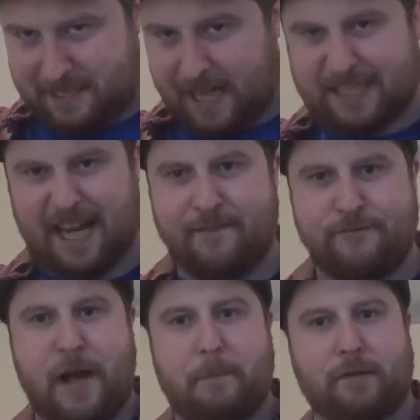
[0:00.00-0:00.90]
as it
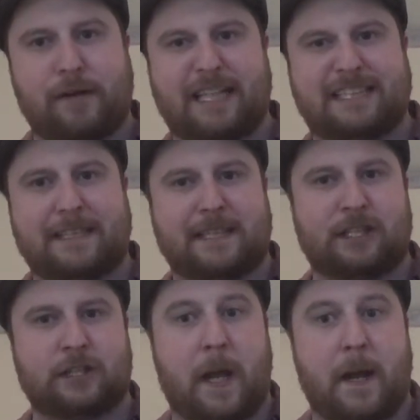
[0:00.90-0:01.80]
evaporates in the
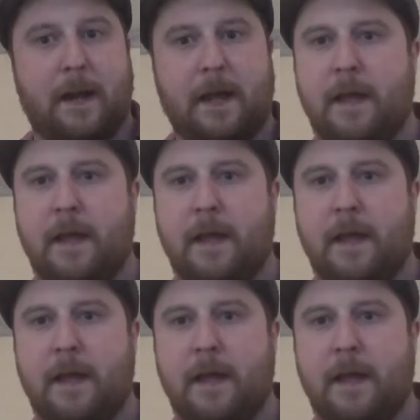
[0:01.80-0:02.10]
sun.